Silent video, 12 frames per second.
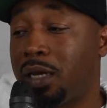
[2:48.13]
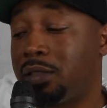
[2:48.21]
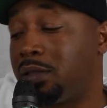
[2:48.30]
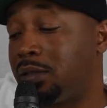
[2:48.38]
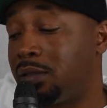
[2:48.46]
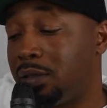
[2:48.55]
I
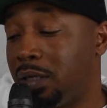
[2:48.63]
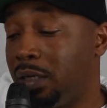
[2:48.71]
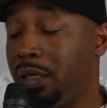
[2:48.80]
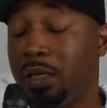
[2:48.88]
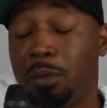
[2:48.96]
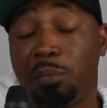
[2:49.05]
just
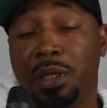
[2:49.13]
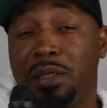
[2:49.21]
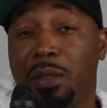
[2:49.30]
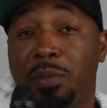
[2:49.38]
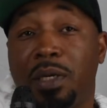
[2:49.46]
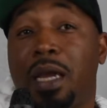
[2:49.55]
picked
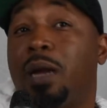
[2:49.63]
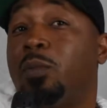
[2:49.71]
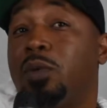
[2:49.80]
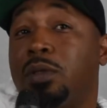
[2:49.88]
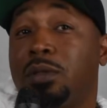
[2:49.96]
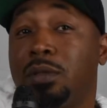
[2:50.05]
up a
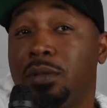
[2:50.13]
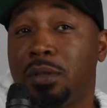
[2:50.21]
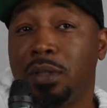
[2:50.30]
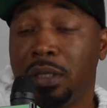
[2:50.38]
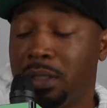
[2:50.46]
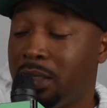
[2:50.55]
camera
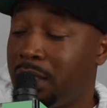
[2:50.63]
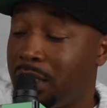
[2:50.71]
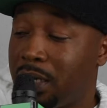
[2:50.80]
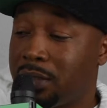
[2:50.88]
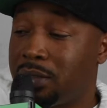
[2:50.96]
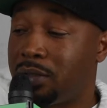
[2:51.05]

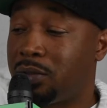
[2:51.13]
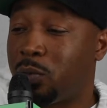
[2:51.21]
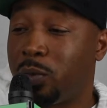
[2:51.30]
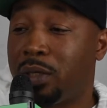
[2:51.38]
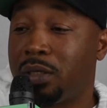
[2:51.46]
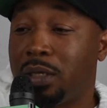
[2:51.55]
and I just
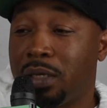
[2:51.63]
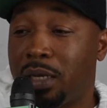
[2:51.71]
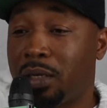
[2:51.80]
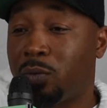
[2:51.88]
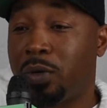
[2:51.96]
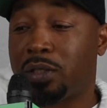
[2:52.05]
went in
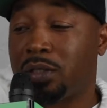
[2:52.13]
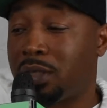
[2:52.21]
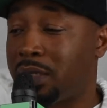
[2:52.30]
that direction.